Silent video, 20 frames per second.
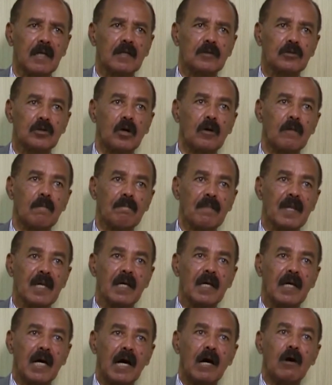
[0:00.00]
So
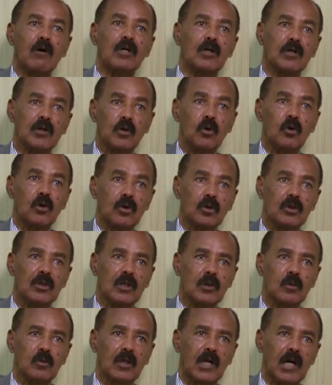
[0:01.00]
our new
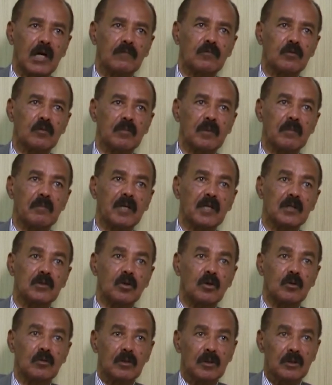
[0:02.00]
order will have to be based
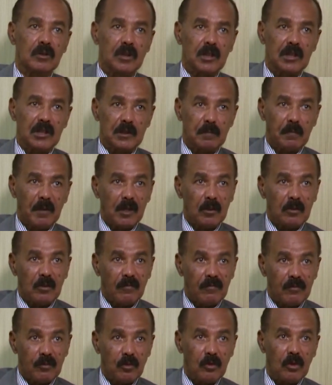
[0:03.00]
on the respect
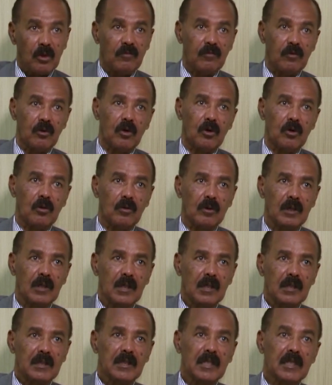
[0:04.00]
of rule of law,
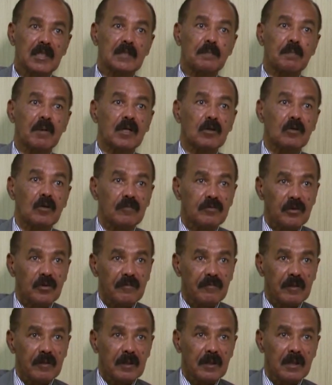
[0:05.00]
the respect of
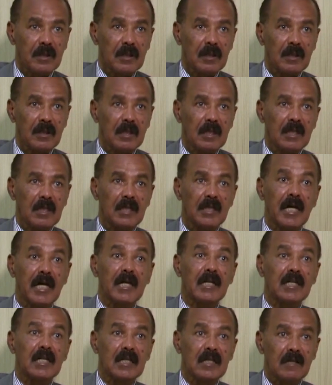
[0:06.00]
sovereignty,
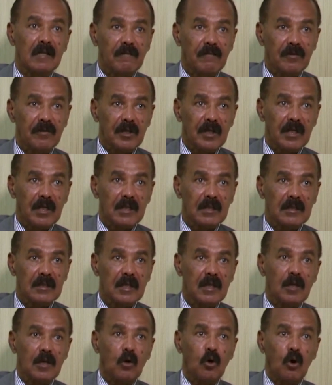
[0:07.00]
non-interference,
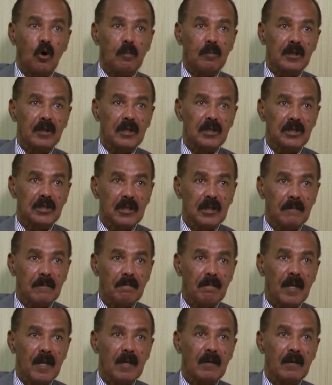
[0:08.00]
cooperation,